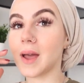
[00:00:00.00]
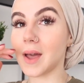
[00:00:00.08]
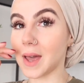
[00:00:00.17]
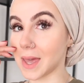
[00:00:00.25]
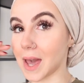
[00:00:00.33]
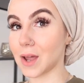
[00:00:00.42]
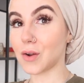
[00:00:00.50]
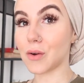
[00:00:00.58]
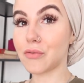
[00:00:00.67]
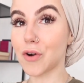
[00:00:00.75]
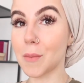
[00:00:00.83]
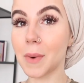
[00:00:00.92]
again
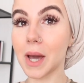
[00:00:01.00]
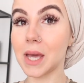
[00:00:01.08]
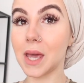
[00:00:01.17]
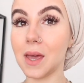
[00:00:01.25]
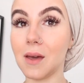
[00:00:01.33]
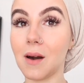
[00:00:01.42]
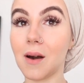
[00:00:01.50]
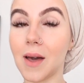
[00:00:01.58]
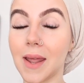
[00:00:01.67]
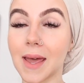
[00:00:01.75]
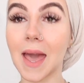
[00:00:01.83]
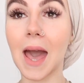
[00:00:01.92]
from ikea
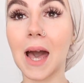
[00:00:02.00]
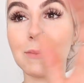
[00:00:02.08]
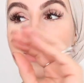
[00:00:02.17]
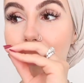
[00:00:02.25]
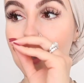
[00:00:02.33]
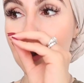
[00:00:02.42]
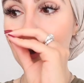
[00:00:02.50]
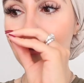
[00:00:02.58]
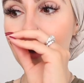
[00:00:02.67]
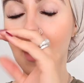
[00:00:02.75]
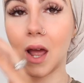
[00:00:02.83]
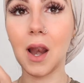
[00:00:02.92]
and i absolutely love
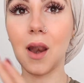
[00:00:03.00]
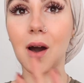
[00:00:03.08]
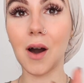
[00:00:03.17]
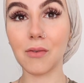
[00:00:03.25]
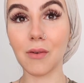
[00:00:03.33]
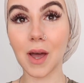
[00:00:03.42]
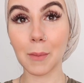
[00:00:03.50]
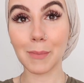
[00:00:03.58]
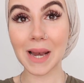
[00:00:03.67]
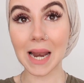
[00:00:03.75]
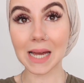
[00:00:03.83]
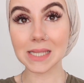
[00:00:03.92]
it i love like
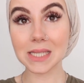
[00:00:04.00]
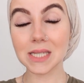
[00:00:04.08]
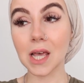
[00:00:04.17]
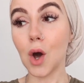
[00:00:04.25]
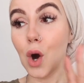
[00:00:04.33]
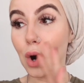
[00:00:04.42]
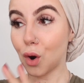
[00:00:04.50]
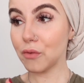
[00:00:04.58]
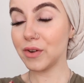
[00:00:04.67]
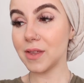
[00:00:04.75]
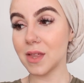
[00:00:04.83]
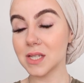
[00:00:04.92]
plants
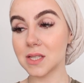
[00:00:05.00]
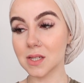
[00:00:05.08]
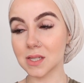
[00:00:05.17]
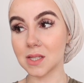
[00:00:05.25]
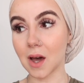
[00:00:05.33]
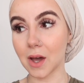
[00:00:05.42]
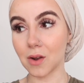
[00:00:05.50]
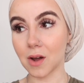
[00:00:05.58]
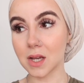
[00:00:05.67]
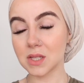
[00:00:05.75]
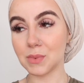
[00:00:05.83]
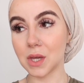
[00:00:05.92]
hopefully this doesn't die on
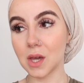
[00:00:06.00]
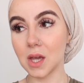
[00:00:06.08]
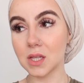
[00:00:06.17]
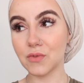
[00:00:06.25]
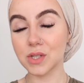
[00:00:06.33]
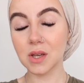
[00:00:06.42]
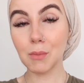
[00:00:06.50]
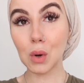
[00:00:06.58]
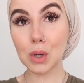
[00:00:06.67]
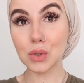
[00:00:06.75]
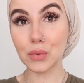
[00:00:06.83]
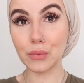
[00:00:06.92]
us because for some
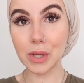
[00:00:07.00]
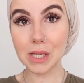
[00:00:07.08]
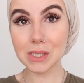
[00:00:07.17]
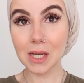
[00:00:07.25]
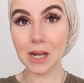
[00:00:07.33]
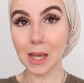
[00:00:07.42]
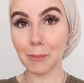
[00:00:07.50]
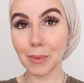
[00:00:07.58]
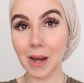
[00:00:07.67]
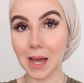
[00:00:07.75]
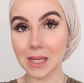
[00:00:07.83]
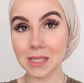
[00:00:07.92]
odd reason like
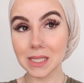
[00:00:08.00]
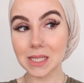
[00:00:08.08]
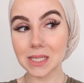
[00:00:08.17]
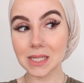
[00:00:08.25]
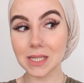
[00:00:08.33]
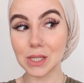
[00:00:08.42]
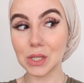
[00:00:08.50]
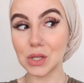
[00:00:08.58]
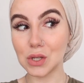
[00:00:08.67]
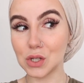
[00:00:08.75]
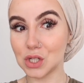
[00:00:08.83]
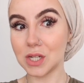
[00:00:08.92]
plants
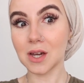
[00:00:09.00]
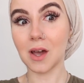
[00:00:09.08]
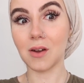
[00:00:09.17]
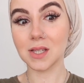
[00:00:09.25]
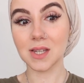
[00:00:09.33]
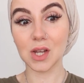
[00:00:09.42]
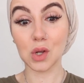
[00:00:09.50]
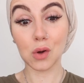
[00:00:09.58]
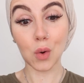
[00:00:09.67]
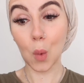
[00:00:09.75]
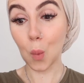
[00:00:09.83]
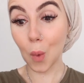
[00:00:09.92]
usually die on us and i
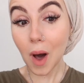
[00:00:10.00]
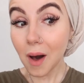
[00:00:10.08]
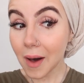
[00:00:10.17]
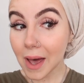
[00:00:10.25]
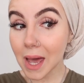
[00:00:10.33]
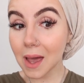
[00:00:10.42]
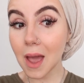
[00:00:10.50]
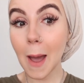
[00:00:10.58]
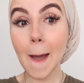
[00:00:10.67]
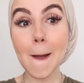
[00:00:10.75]
don't know why